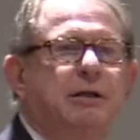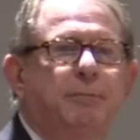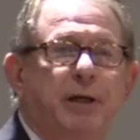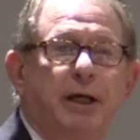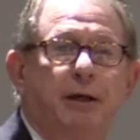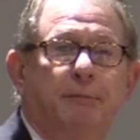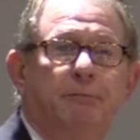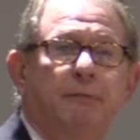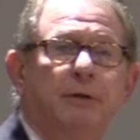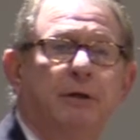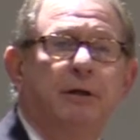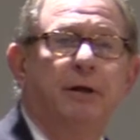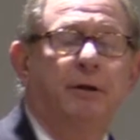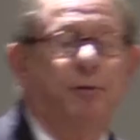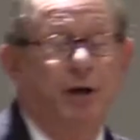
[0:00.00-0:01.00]
to be
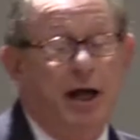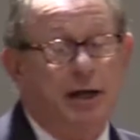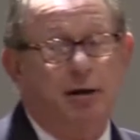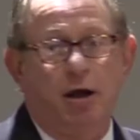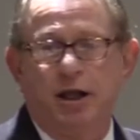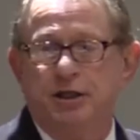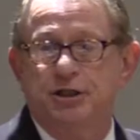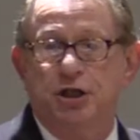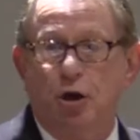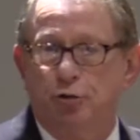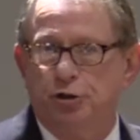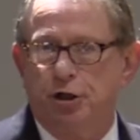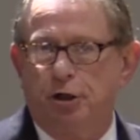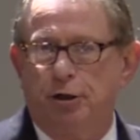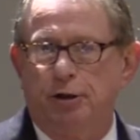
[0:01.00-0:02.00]
I call it
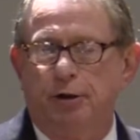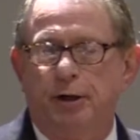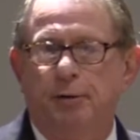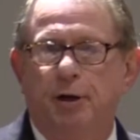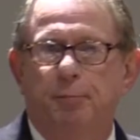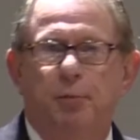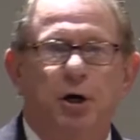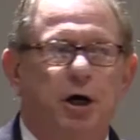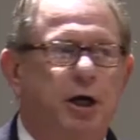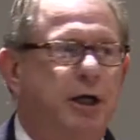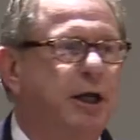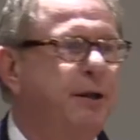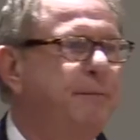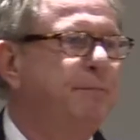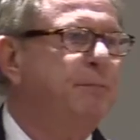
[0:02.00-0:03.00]
sojourner in the book,
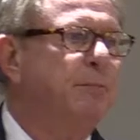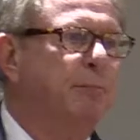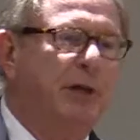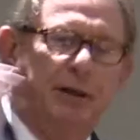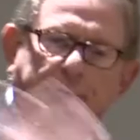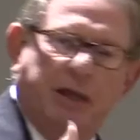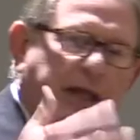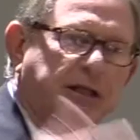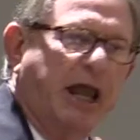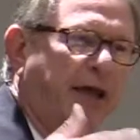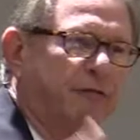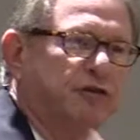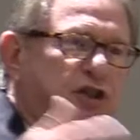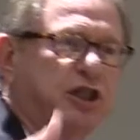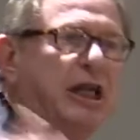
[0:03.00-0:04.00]
and
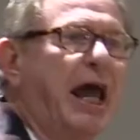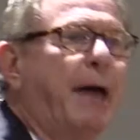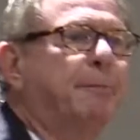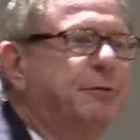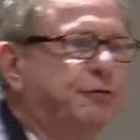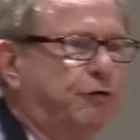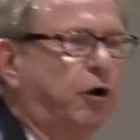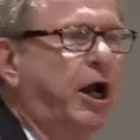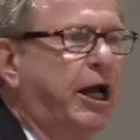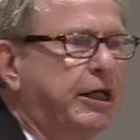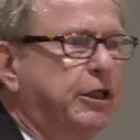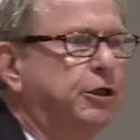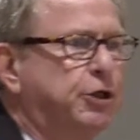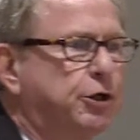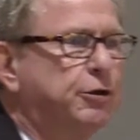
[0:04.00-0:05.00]
have steps for how
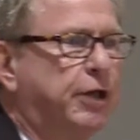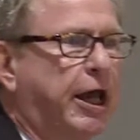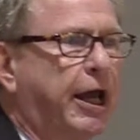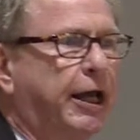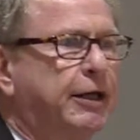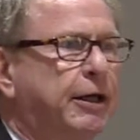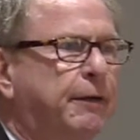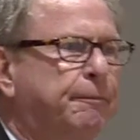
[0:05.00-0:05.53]
you do that.